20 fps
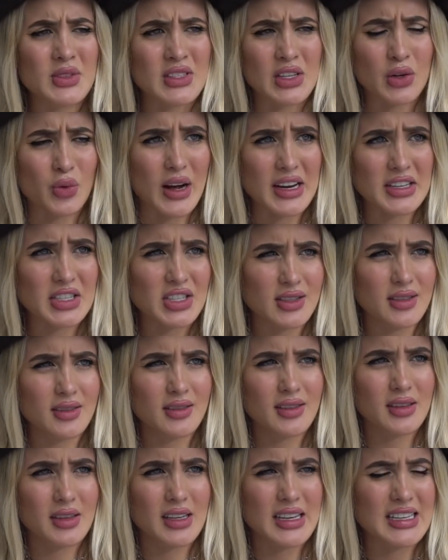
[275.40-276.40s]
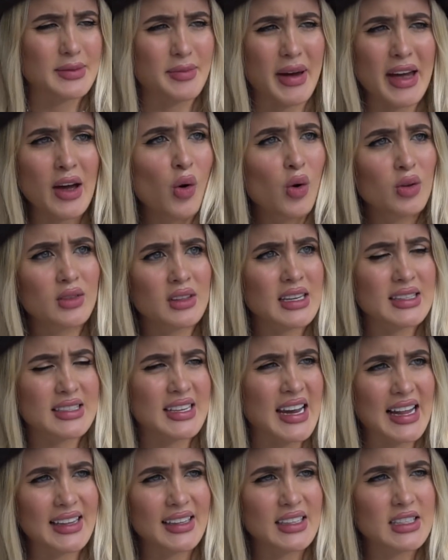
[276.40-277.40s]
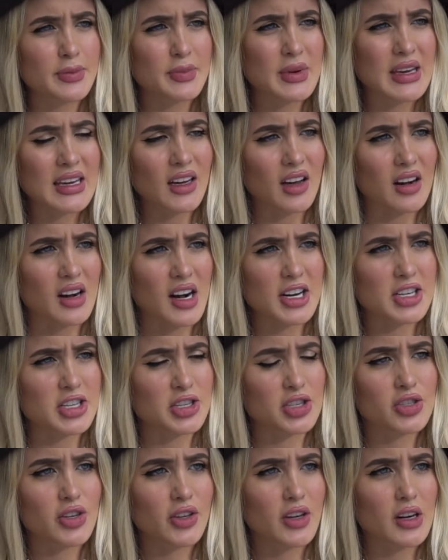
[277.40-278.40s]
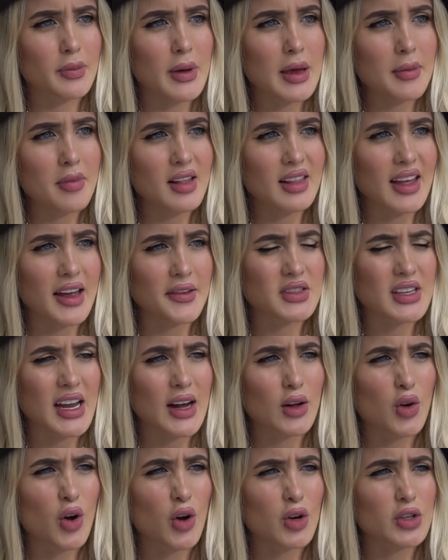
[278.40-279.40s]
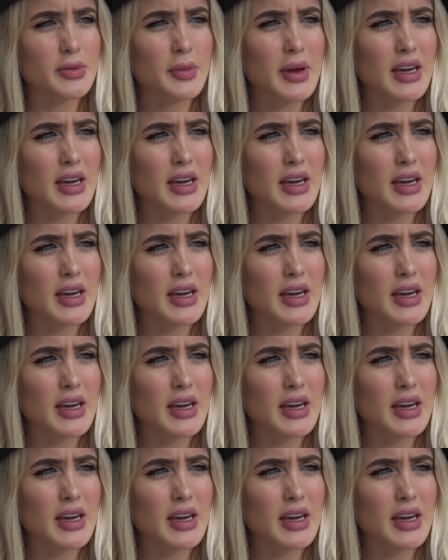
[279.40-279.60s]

was the question? Is my only talent being a Russian sugar baby lifestyle coach,